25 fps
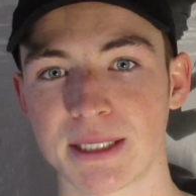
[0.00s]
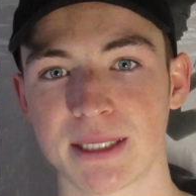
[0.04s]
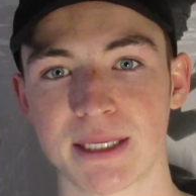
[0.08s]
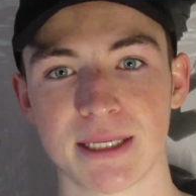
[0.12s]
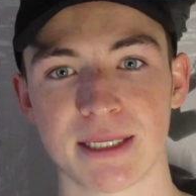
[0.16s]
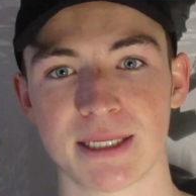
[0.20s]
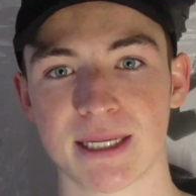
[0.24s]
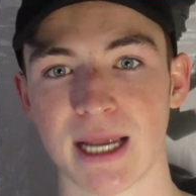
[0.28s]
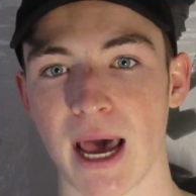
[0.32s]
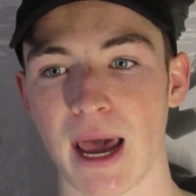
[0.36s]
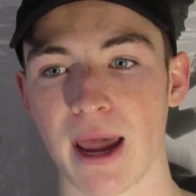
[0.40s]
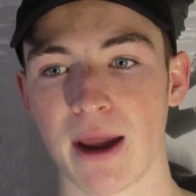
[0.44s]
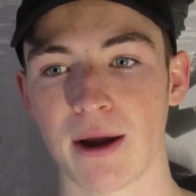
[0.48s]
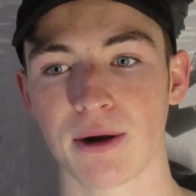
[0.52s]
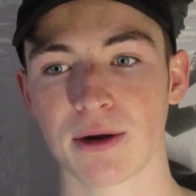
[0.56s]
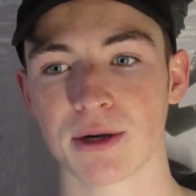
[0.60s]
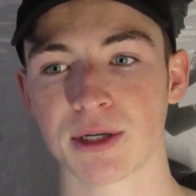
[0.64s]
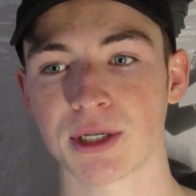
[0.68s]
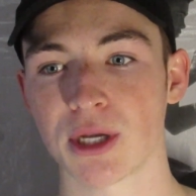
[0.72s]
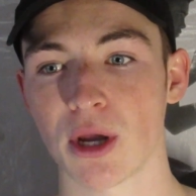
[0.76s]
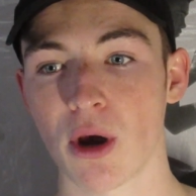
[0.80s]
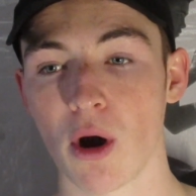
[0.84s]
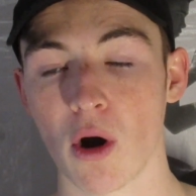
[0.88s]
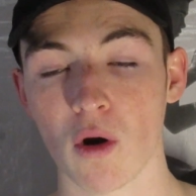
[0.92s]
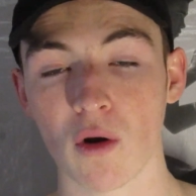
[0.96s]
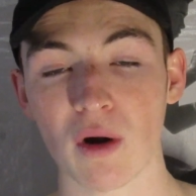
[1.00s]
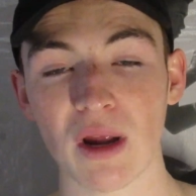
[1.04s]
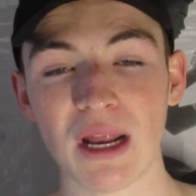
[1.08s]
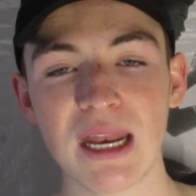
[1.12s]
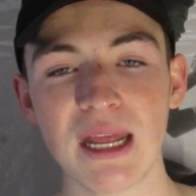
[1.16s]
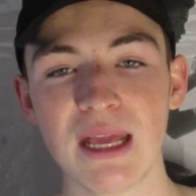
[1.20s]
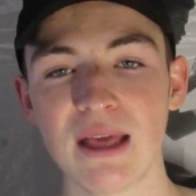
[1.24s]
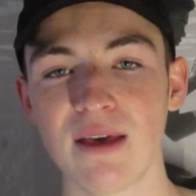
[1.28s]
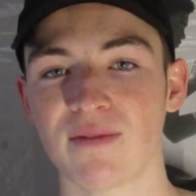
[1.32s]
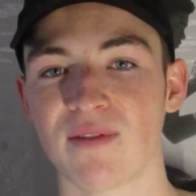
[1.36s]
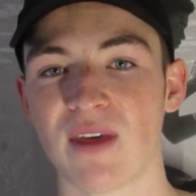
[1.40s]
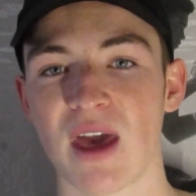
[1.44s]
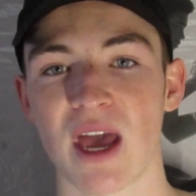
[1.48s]
desires, or
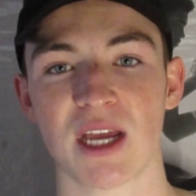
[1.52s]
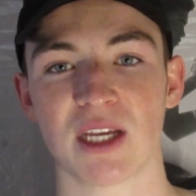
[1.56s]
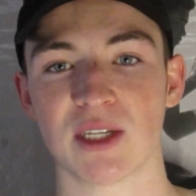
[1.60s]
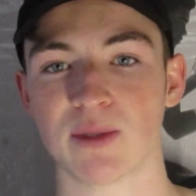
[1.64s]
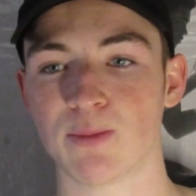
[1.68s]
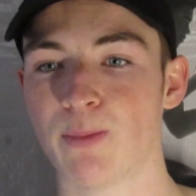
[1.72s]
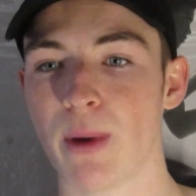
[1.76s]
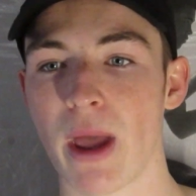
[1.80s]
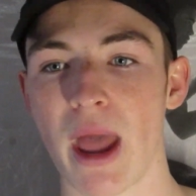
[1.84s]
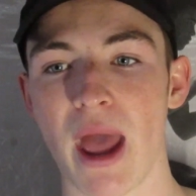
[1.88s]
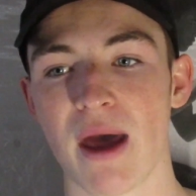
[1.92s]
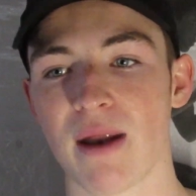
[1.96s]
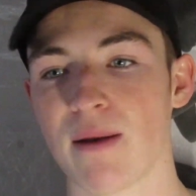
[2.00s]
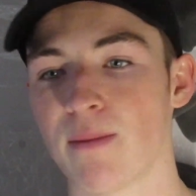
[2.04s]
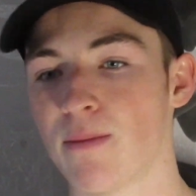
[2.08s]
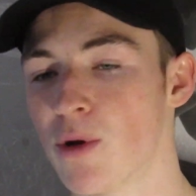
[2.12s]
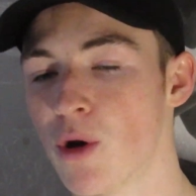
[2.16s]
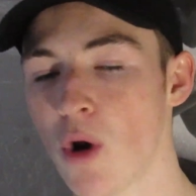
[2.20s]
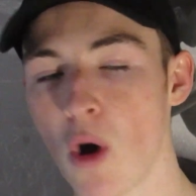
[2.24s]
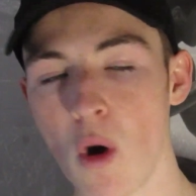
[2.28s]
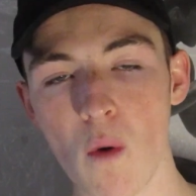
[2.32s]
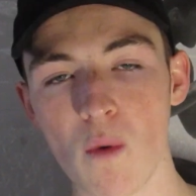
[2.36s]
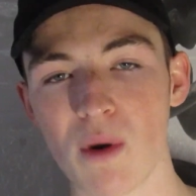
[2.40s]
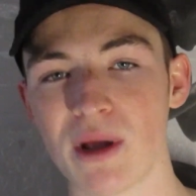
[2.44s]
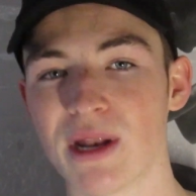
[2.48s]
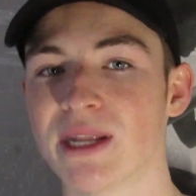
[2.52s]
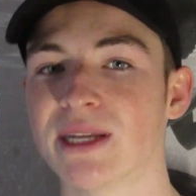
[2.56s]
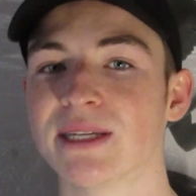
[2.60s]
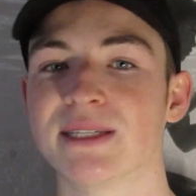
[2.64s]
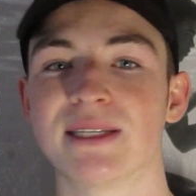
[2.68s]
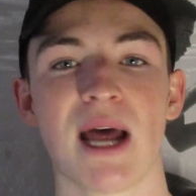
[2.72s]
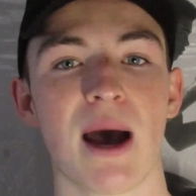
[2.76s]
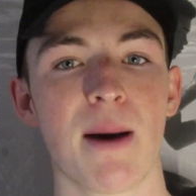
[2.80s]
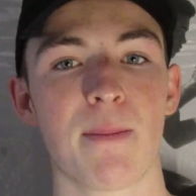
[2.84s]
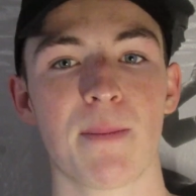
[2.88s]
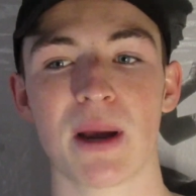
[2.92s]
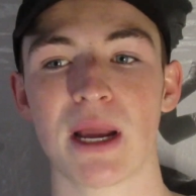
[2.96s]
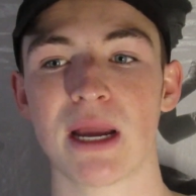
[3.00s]
any of that is bad. No, it is
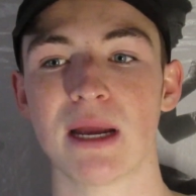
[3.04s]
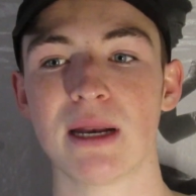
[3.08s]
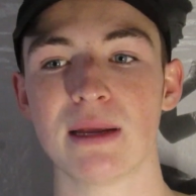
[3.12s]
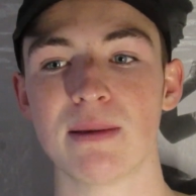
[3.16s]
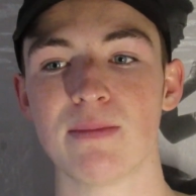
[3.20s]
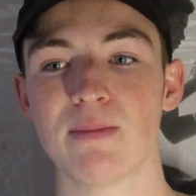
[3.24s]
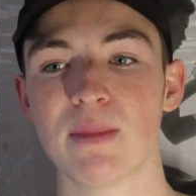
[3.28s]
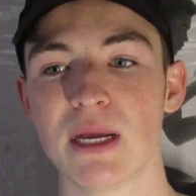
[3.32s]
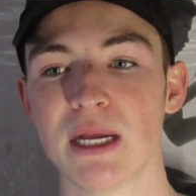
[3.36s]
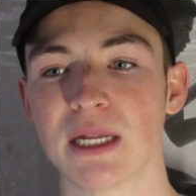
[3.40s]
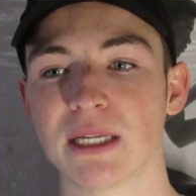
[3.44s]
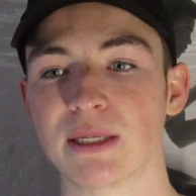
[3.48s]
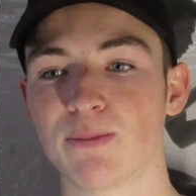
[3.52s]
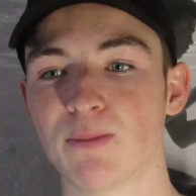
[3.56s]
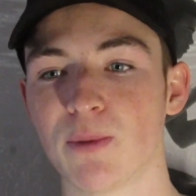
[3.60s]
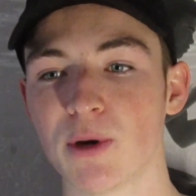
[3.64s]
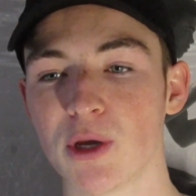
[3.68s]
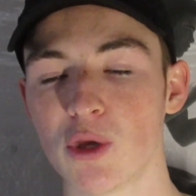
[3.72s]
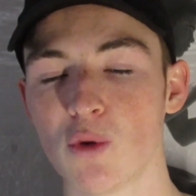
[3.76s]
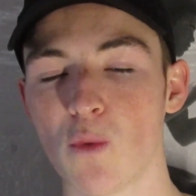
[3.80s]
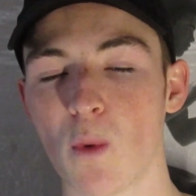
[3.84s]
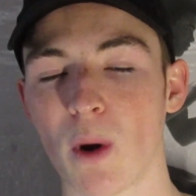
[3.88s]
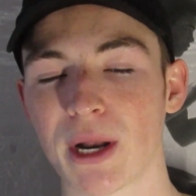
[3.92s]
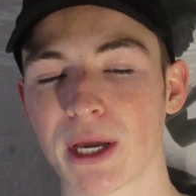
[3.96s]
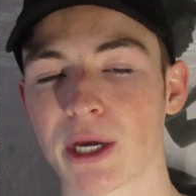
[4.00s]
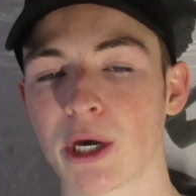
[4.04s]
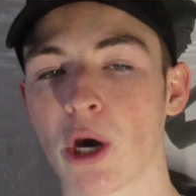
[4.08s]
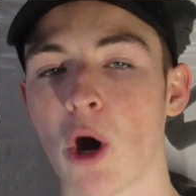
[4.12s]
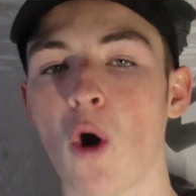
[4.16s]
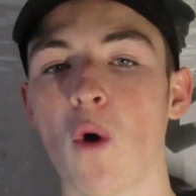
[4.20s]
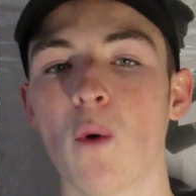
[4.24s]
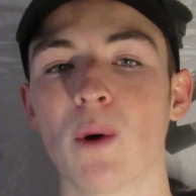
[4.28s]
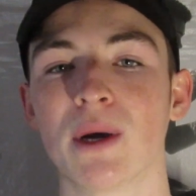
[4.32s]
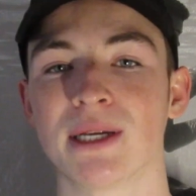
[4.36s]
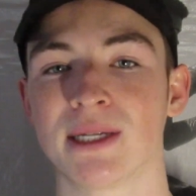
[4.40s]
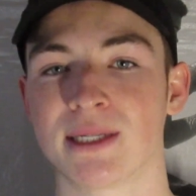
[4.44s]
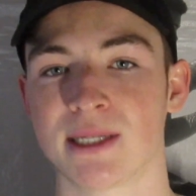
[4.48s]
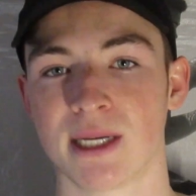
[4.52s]
not by any means. But you want to
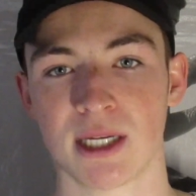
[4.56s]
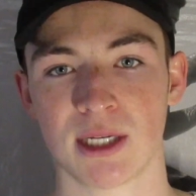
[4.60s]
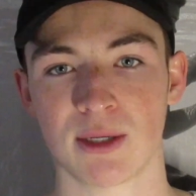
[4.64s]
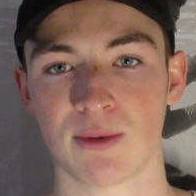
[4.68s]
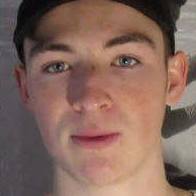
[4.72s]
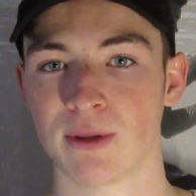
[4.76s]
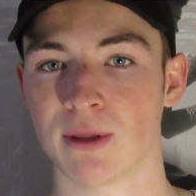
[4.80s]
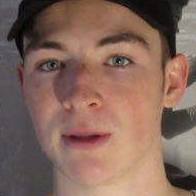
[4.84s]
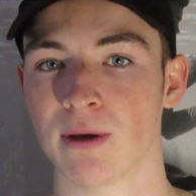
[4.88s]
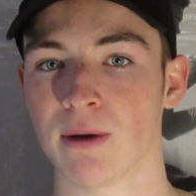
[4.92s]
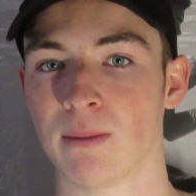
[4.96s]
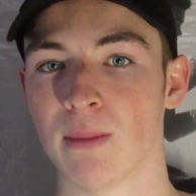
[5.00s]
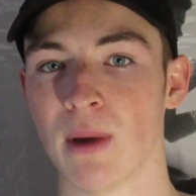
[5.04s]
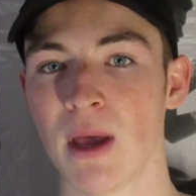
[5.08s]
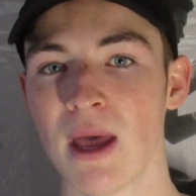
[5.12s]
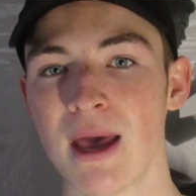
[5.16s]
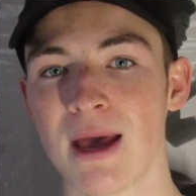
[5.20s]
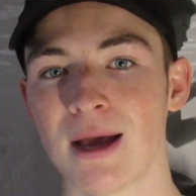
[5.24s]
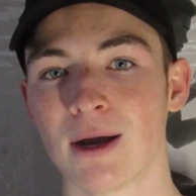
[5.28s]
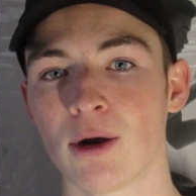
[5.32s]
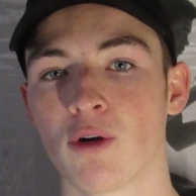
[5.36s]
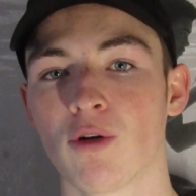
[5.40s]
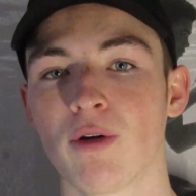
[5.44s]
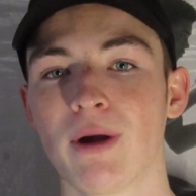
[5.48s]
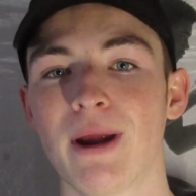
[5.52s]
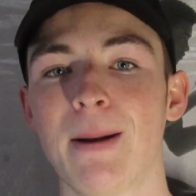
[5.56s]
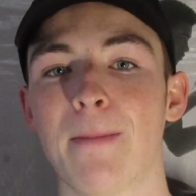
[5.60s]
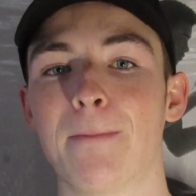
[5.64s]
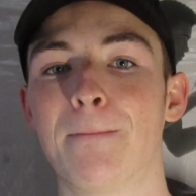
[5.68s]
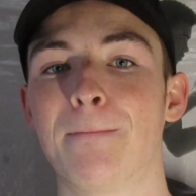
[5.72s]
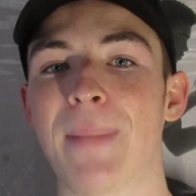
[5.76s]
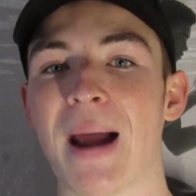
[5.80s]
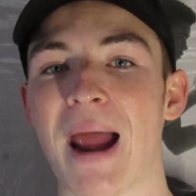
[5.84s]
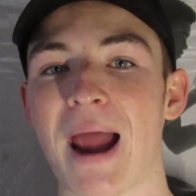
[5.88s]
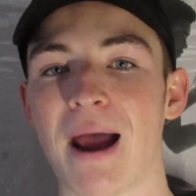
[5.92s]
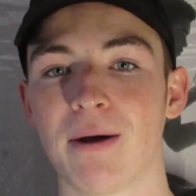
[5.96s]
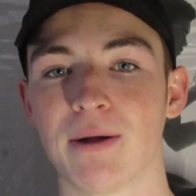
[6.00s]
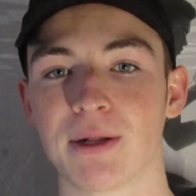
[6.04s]
coexist with them. Create a
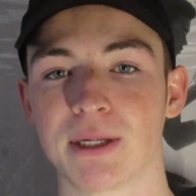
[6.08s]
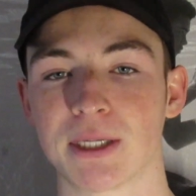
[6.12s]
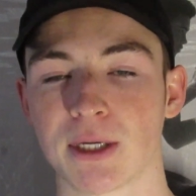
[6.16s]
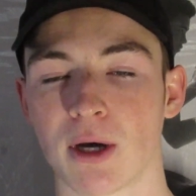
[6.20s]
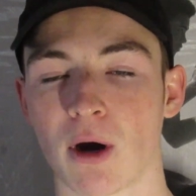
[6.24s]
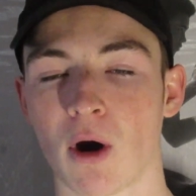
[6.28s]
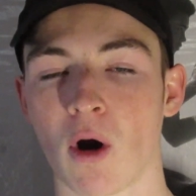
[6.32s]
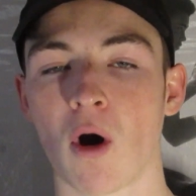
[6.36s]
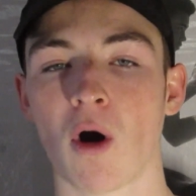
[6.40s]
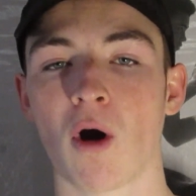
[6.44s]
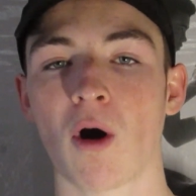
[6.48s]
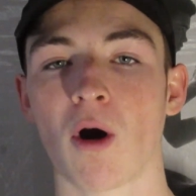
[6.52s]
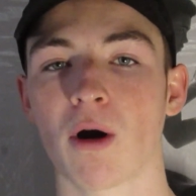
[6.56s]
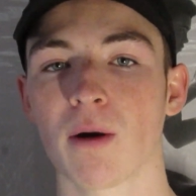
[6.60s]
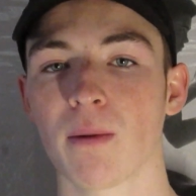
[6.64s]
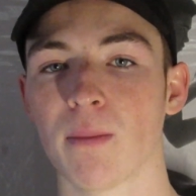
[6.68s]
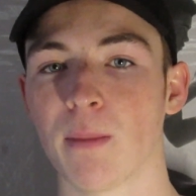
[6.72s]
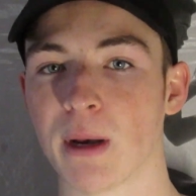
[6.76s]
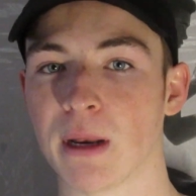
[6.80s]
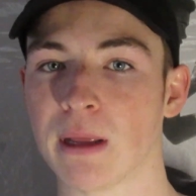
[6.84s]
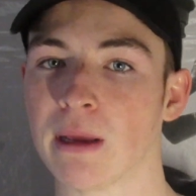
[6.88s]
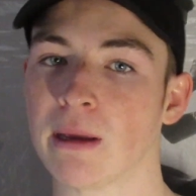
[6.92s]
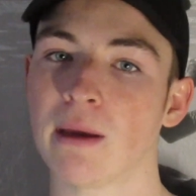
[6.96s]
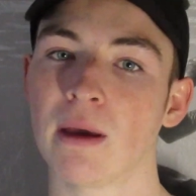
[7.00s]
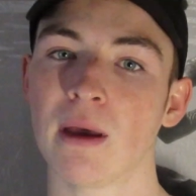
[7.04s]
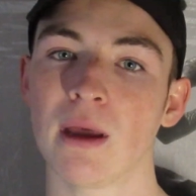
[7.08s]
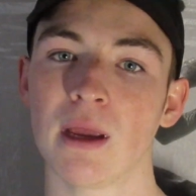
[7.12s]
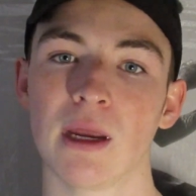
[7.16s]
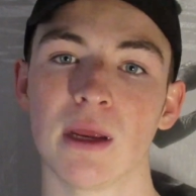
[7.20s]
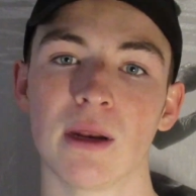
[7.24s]
balance, a harmony.